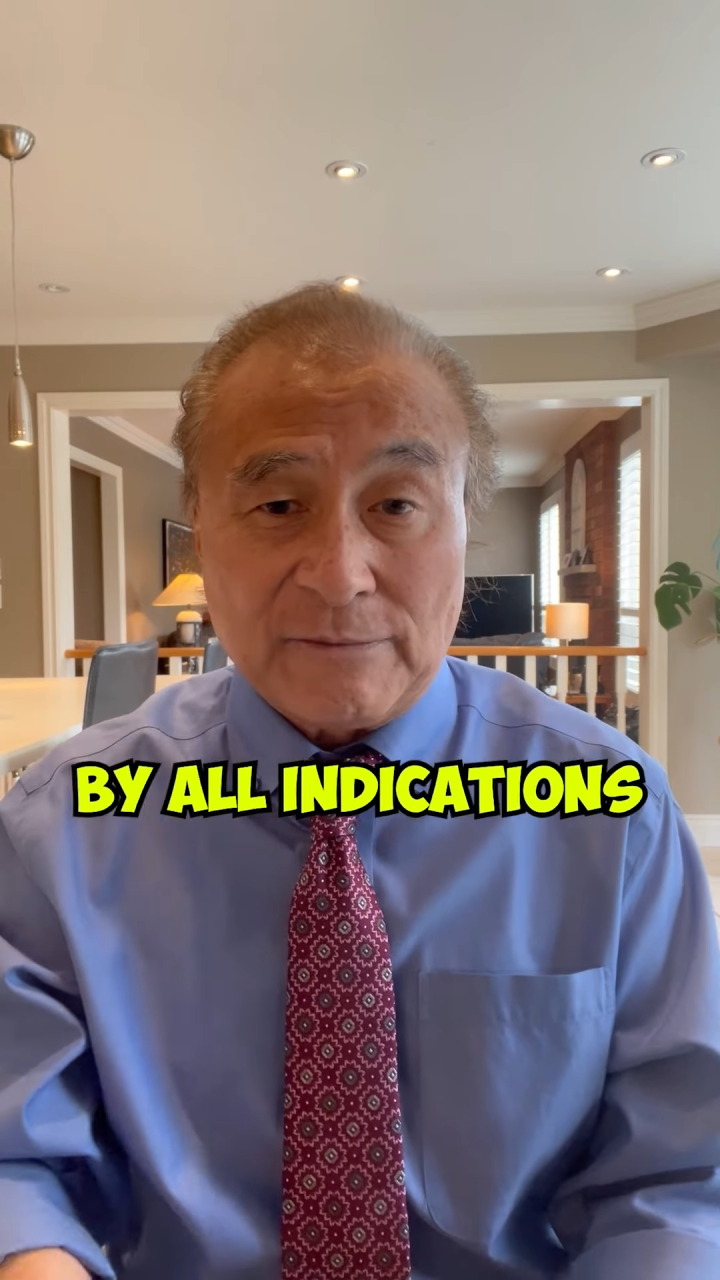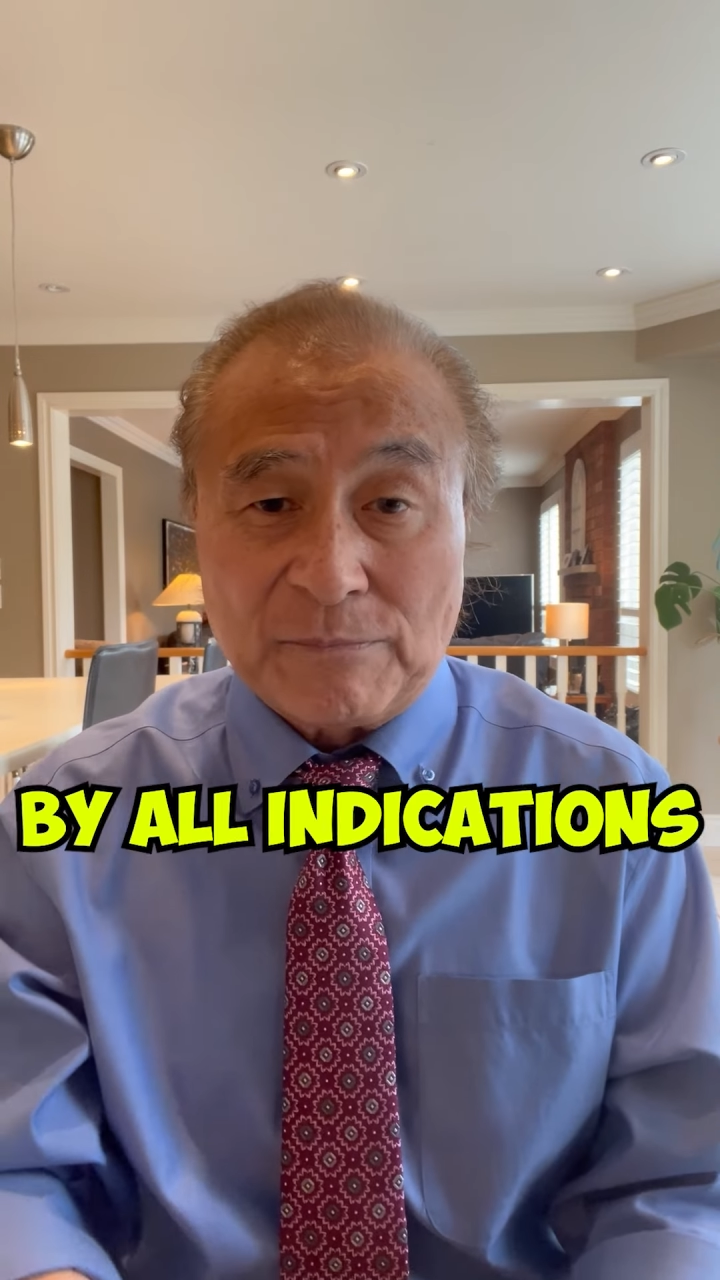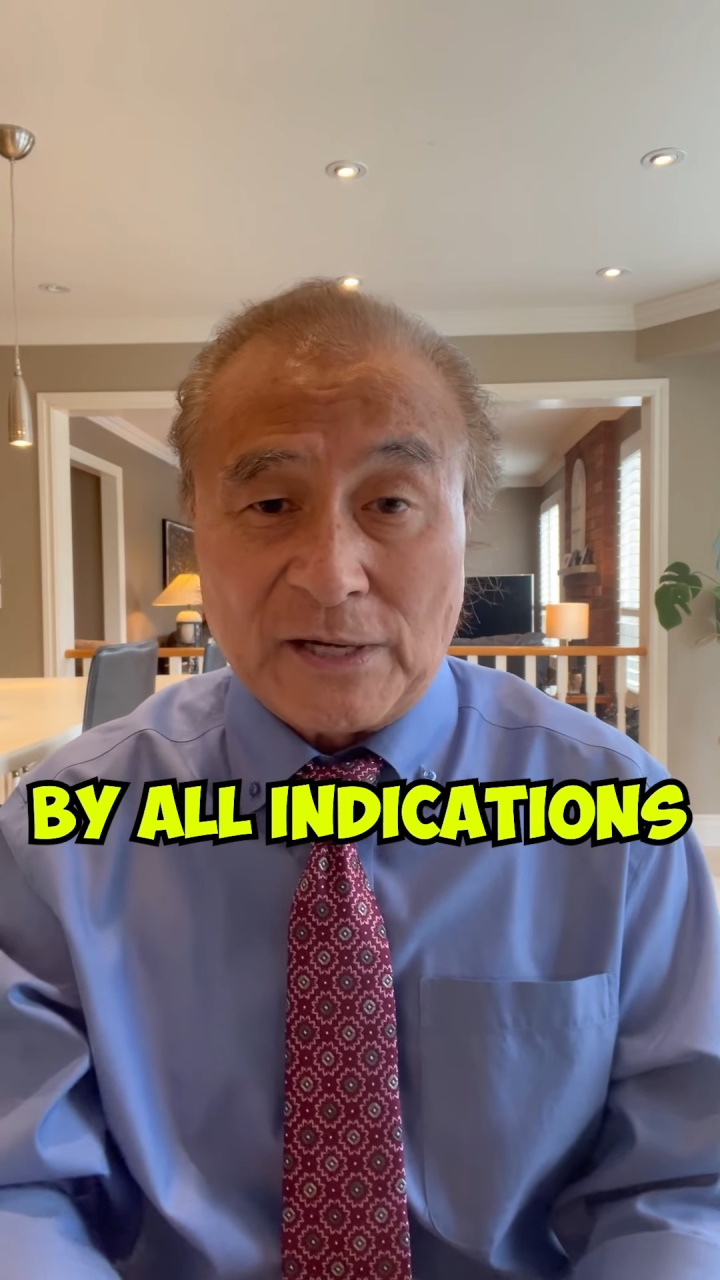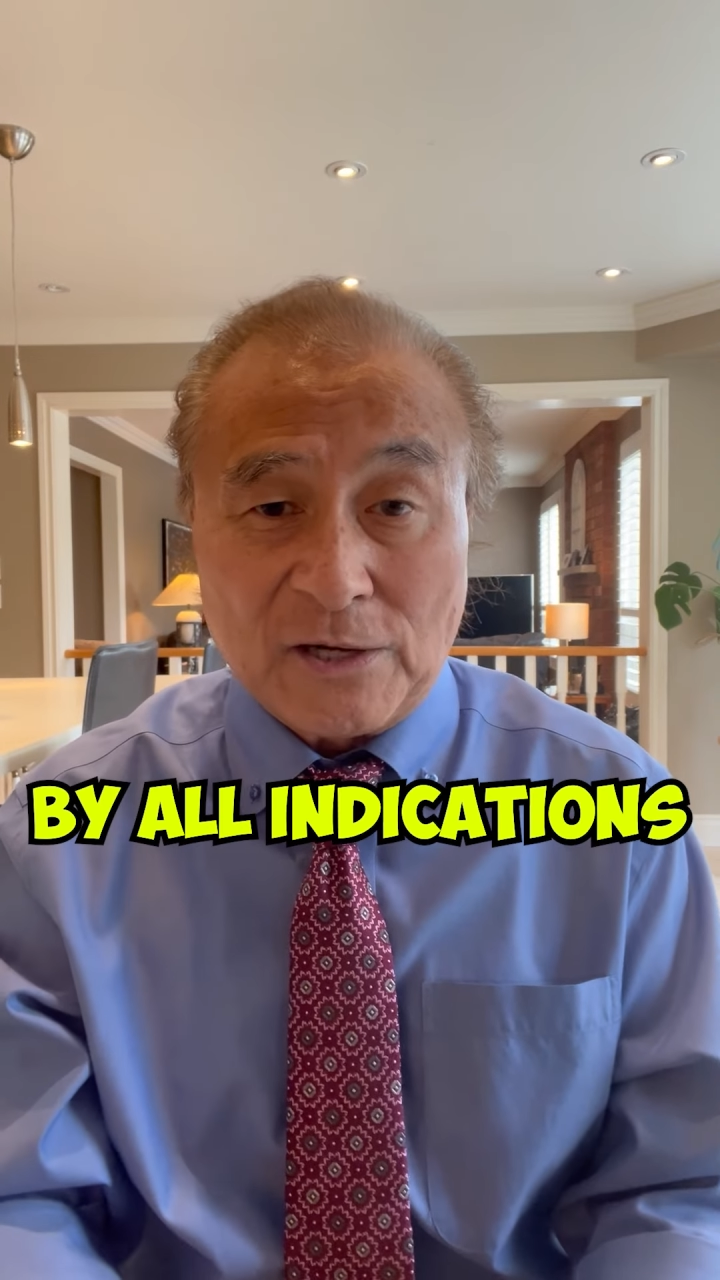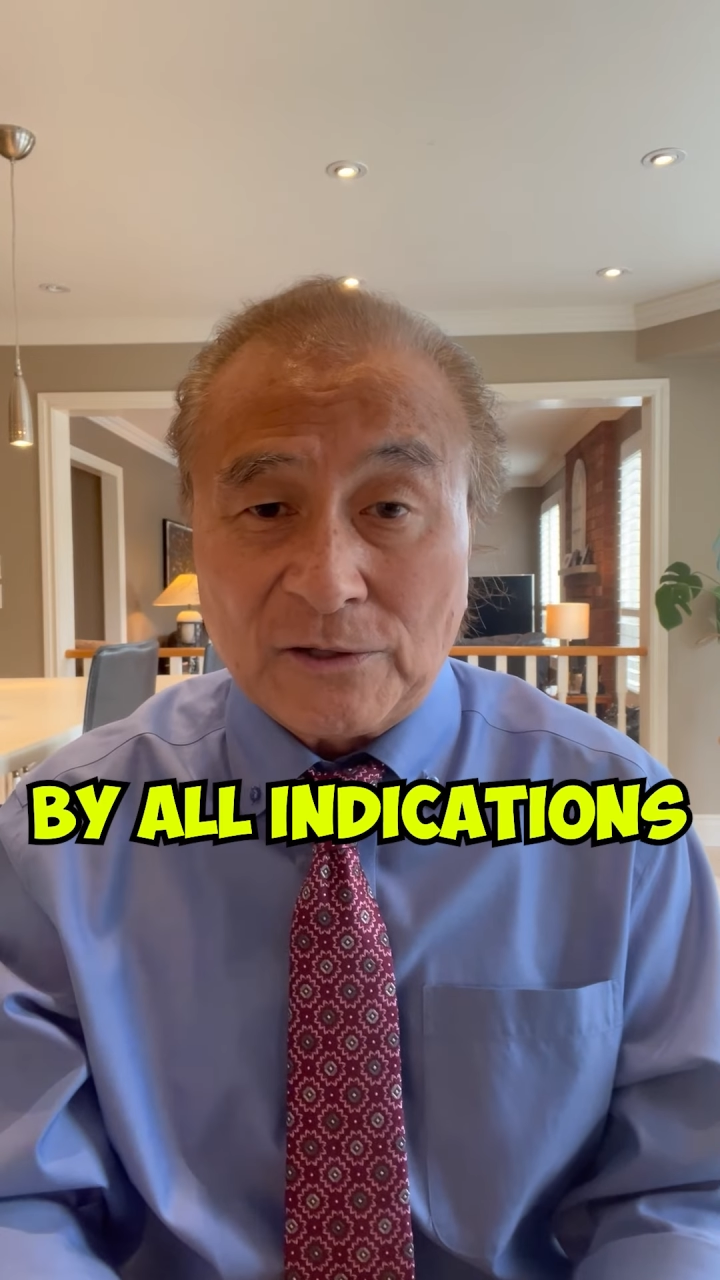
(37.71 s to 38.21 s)

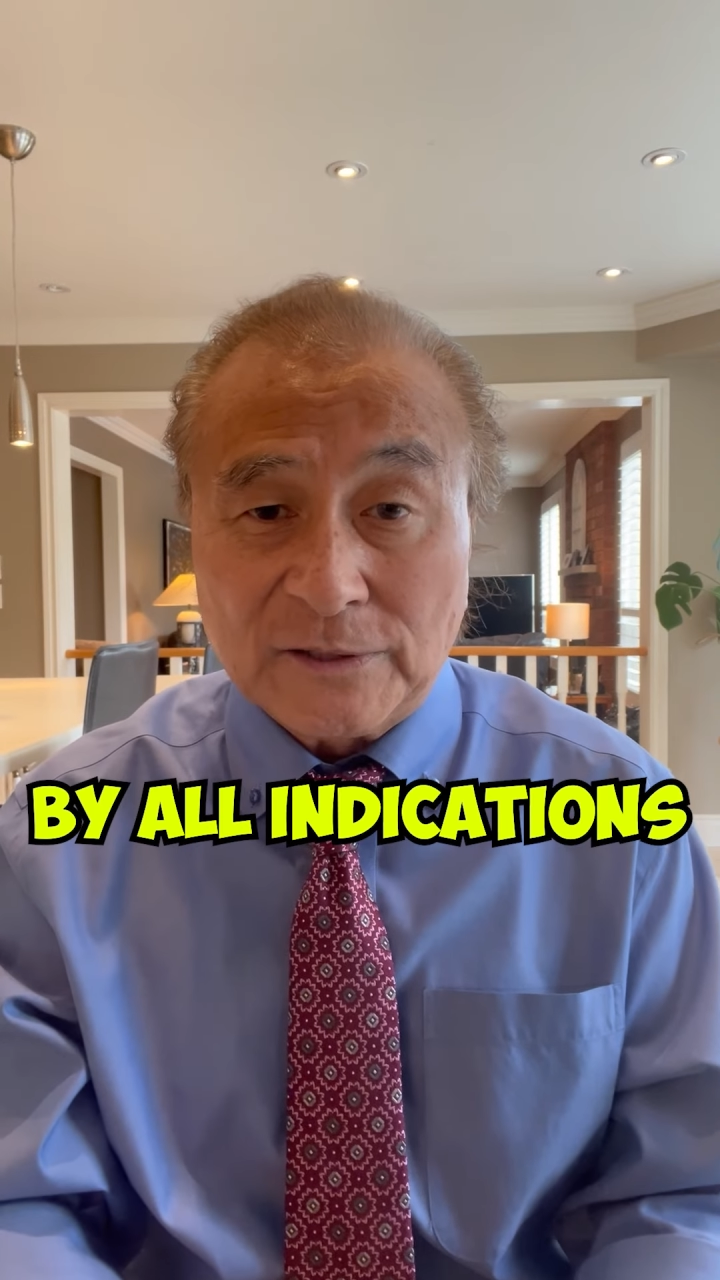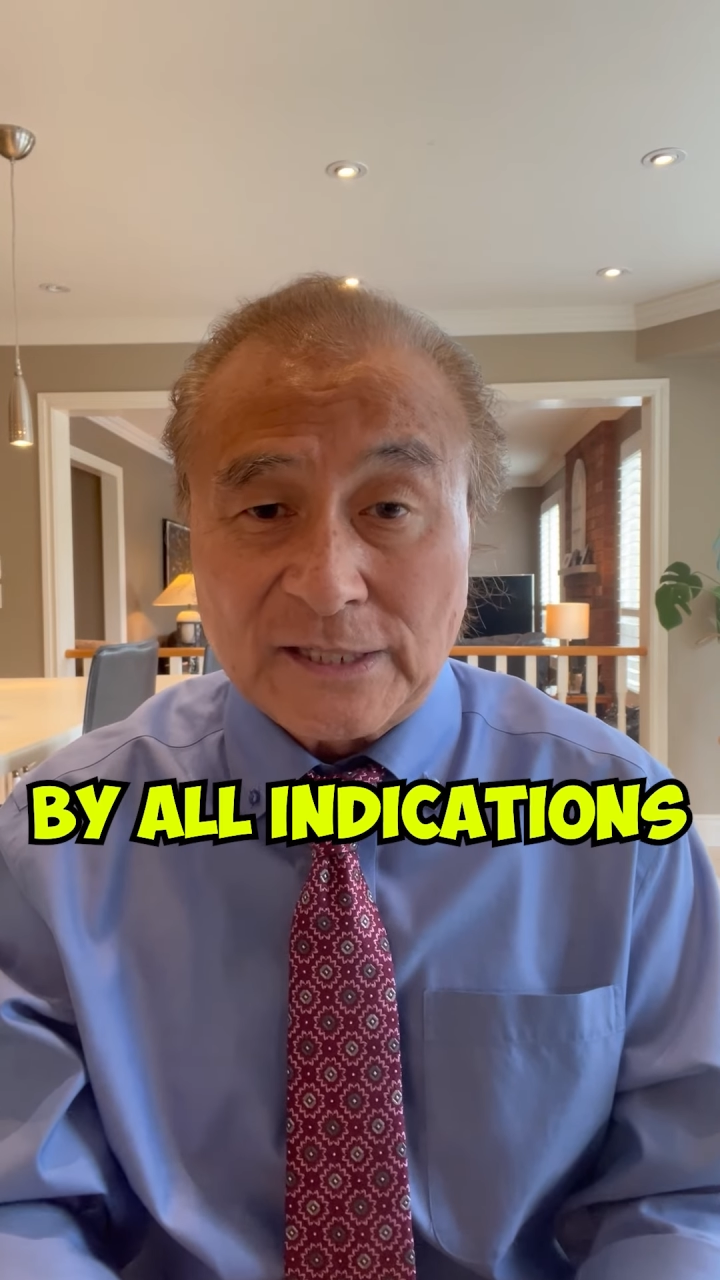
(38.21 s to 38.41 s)
By all